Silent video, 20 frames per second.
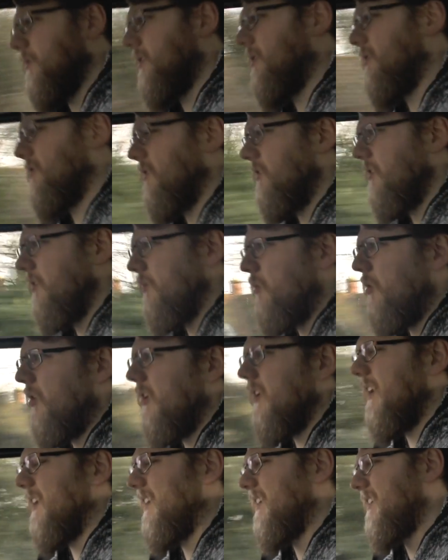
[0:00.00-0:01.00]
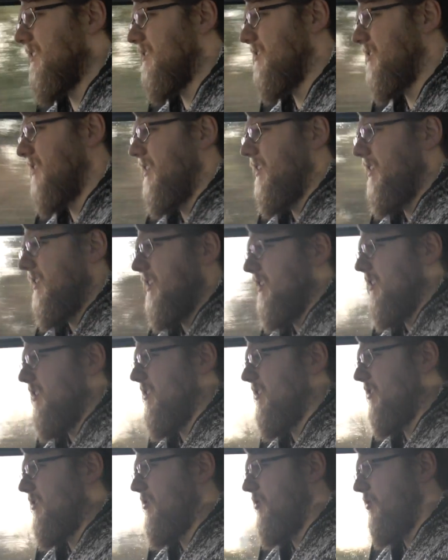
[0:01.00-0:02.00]
because on the one hand,
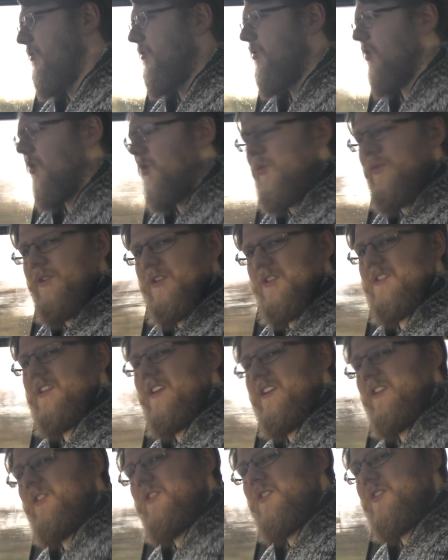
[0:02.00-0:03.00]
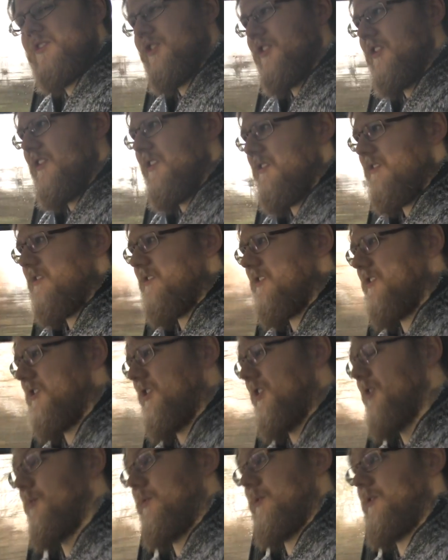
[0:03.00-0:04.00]
you've got all this technology to
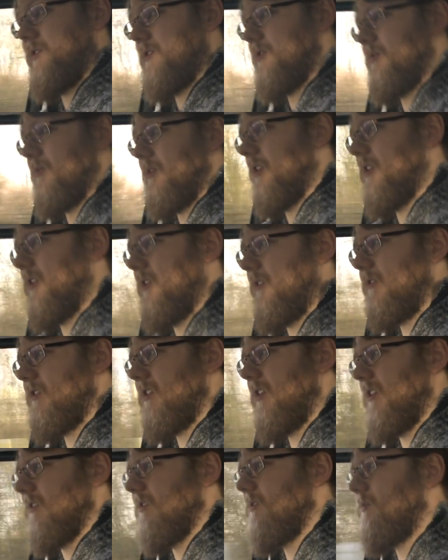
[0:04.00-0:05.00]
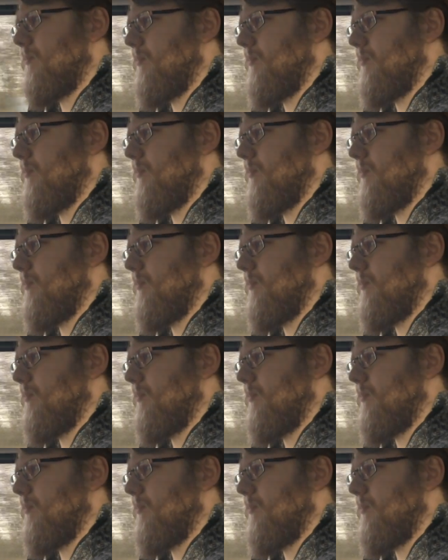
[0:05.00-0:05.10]
cope with the two and a half tons,